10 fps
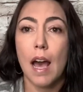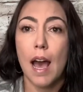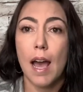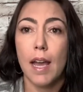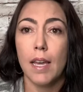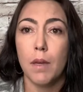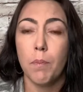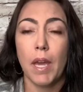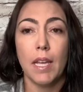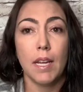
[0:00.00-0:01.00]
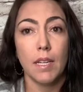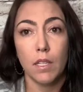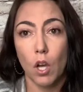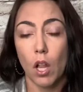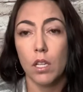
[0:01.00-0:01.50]
I paid
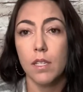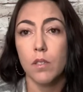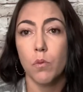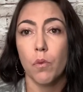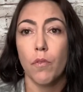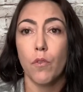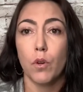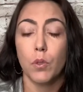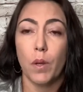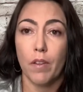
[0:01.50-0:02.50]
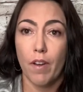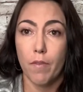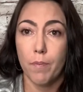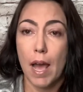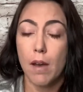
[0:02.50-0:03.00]
$90 for
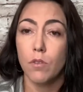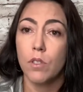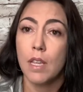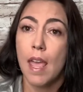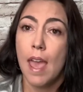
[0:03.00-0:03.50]
25 pounds.